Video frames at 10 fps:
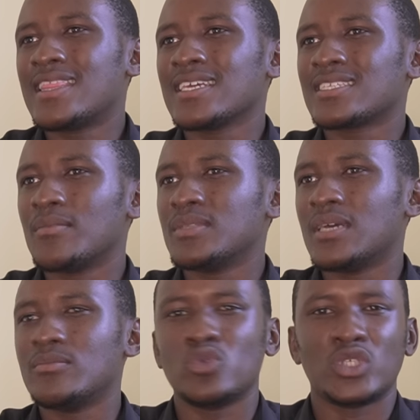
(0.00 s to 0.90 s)
think
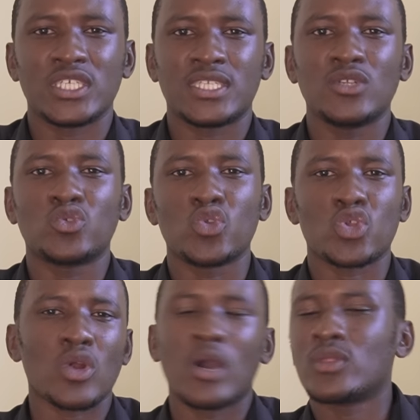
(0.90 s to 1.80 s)
sometimes we just need to
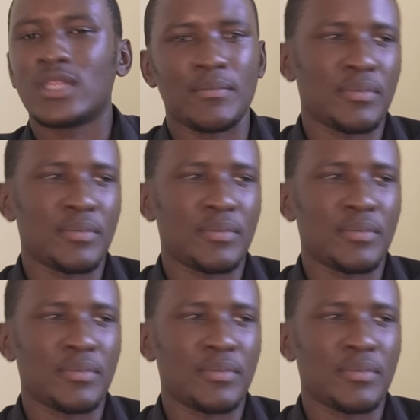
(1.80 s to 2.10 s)
throw out there,